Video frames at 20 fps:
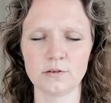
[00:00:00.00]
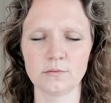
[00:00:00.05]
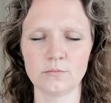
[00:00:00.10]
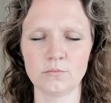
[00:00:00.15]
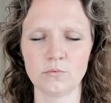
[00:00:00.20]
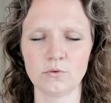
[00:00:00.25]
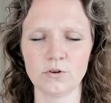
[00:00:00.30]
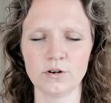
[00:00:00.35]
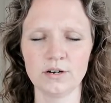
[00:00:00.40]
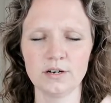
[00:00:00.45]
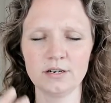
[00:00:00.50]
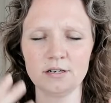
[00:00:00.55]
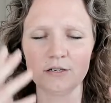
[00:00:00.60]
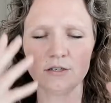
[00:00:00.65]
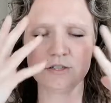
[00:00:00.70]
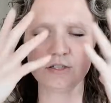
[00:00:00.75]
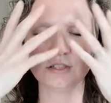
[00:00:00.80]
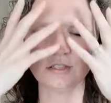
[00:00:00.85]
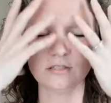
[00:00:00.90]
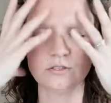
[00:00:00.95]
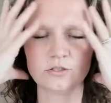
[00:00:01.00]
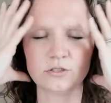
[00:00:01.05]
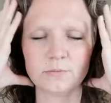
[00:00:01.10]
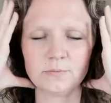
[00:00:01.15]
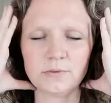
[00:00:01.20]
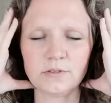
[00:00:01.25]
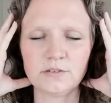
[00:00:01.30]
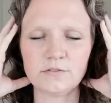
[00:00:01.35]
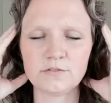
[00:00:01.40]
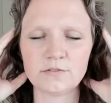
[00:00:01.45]
More energy
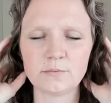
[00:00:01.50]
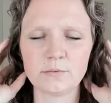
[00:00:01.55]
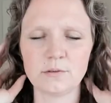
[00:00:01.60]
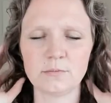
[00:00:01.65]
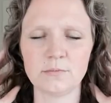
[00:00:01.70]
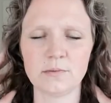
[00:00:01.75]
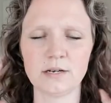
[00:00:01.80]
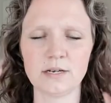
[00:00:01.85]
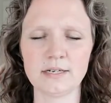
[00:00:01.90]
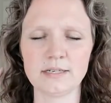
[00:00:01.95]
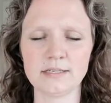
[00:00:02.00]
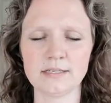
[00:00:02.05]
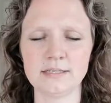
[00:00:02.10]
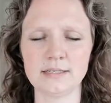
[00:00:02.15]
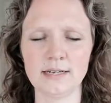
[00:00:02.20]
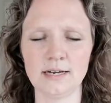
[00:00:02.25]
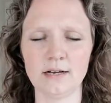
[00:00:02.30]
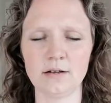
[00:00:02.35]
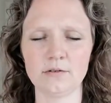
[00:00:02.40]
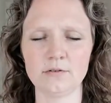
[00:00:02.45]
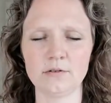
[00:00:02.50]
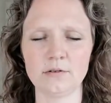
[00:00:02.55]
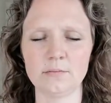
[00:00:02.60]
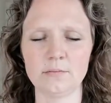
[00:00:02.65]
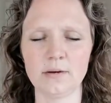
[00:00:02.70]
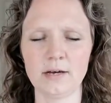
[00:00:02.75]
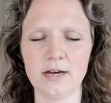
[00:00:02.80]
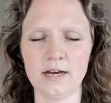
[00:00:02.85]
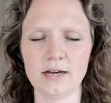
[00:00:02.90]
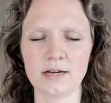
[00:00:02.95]
dripping from the mind down the
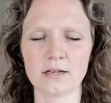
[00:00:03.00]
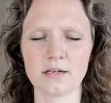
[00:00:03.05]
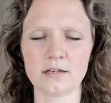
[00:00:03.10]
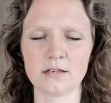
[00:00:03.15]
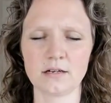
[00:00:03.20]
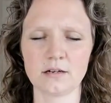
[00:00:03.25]
back,